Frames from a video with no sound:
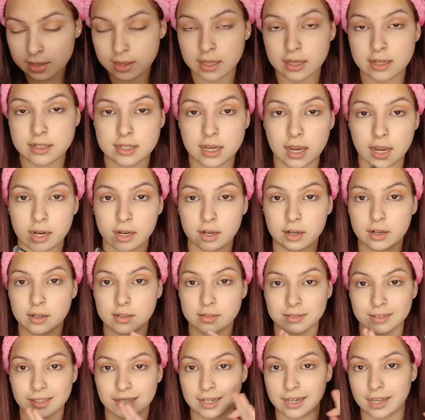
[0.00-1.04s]
the entire
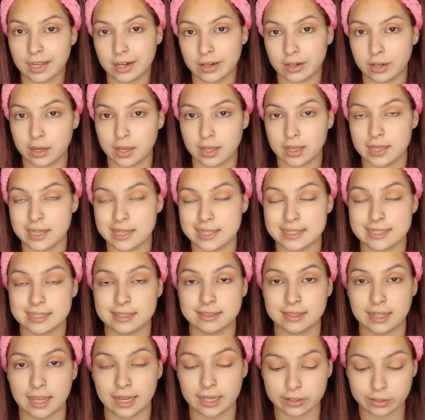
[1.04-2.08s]
lid area is
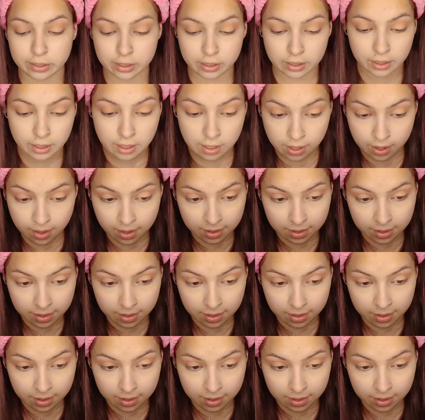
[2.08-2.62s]
lighter,